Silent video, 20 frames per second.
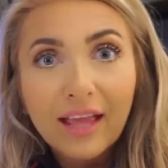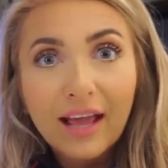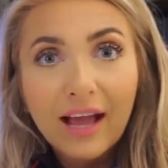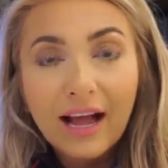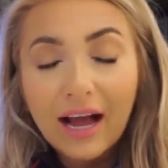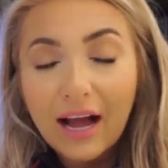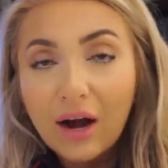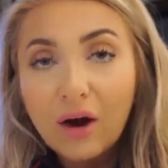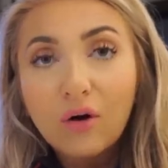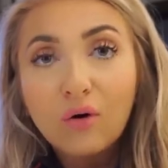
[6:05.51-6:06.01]

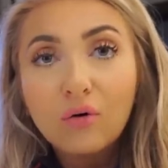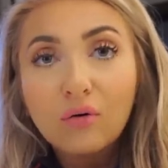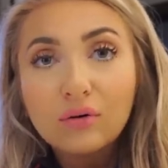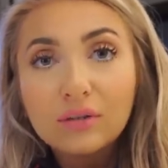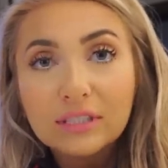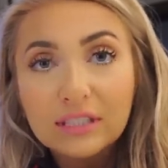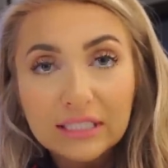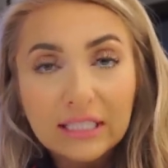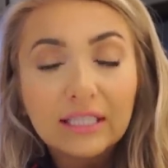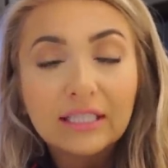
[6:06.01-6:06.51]
How
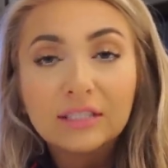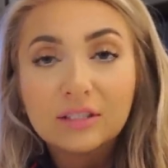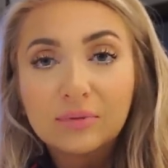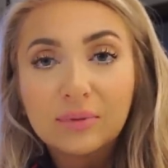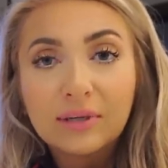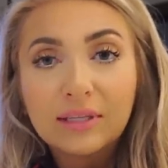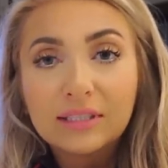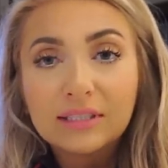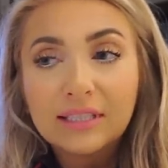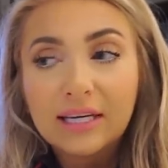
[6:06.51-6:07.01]
stinking
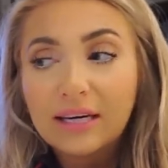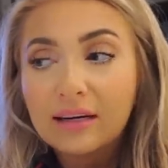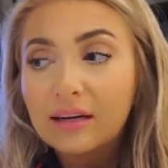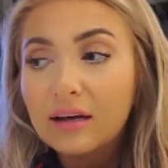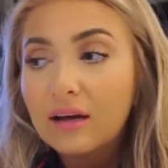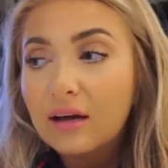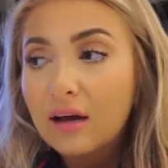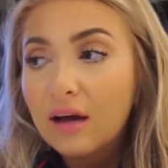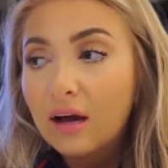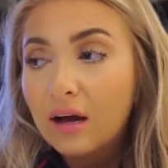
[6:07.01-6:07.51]
sweet is that?
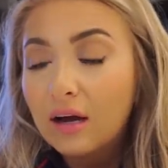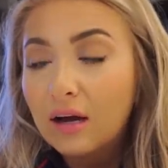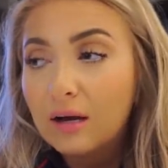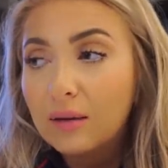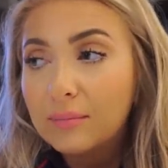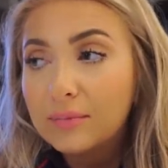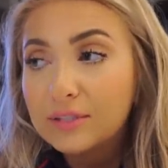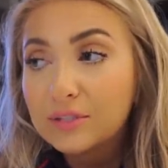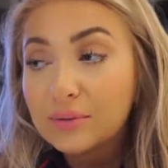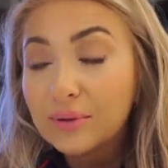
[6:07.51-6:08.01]

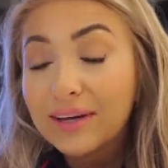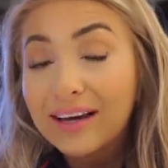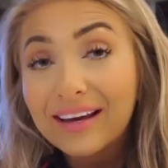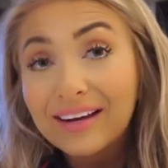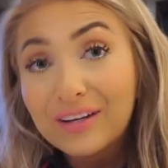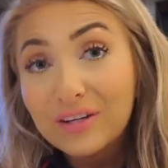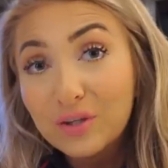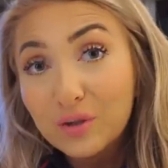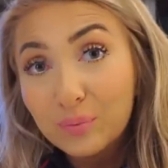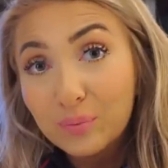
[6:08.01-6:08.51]
Um, so I got
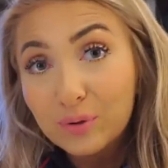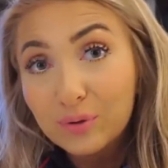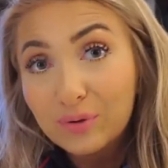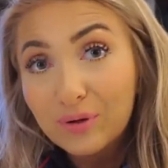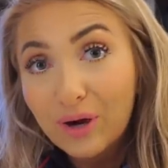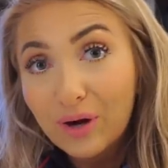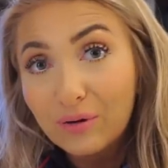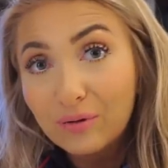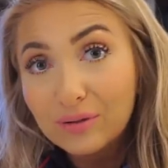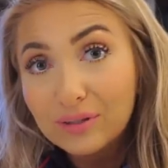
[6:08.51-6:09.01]
a new blue
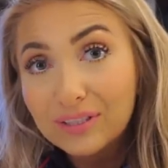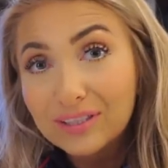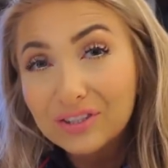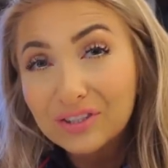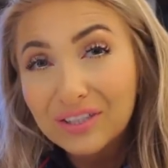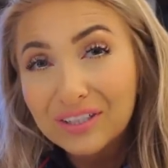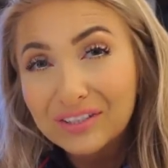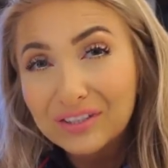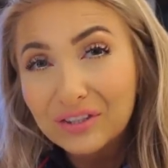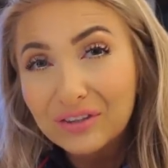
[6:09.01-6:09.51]
coat.
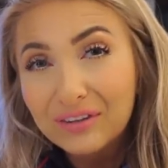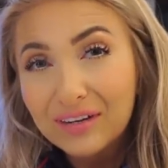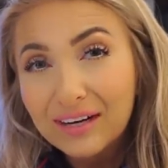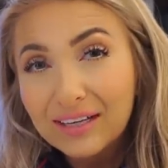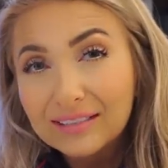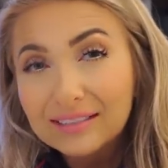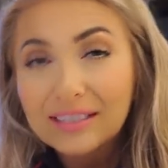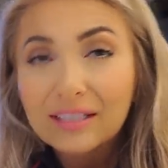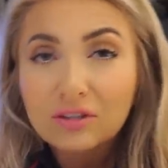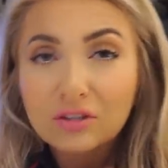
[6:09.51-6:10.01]
Should I show you
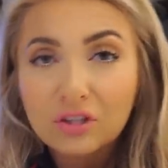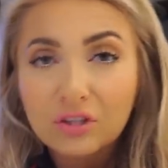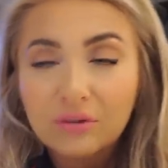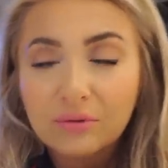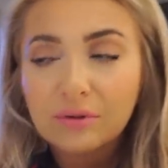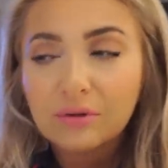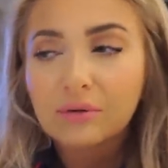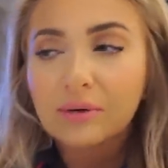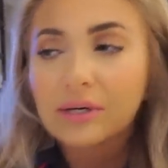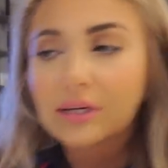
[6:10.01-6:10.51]
guys? I'll show you
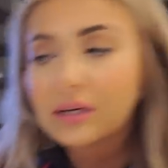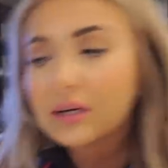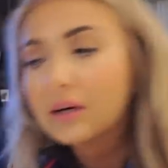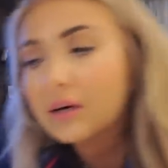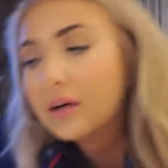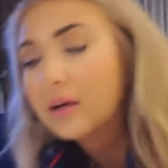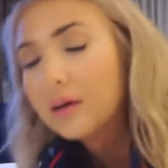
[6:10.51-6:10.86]
real quick.